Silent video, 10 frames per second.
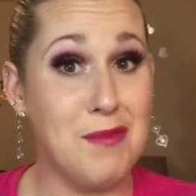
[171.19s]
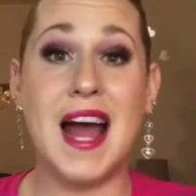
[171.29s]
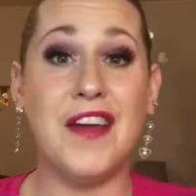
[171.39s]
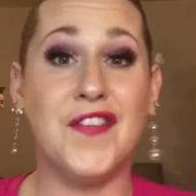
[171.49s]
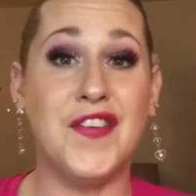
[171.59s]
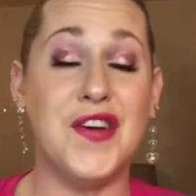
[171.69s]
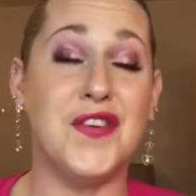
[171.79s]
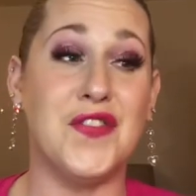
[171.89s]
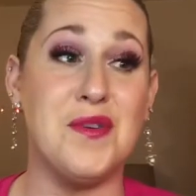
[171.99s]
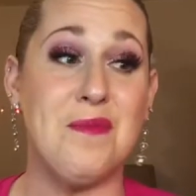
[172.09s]
I feel
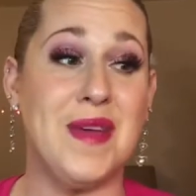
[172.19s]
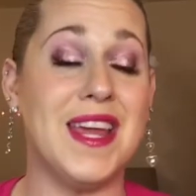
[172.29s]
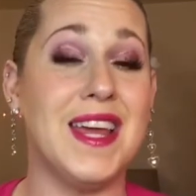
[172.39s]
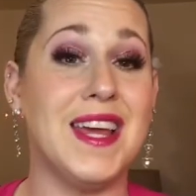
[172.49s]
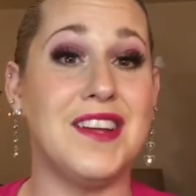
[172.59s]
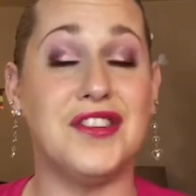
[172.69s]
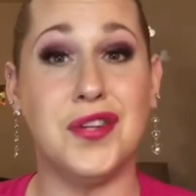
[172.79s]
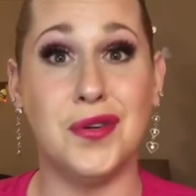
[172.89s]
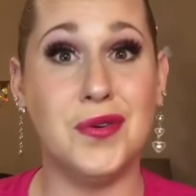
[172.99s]
for me, 2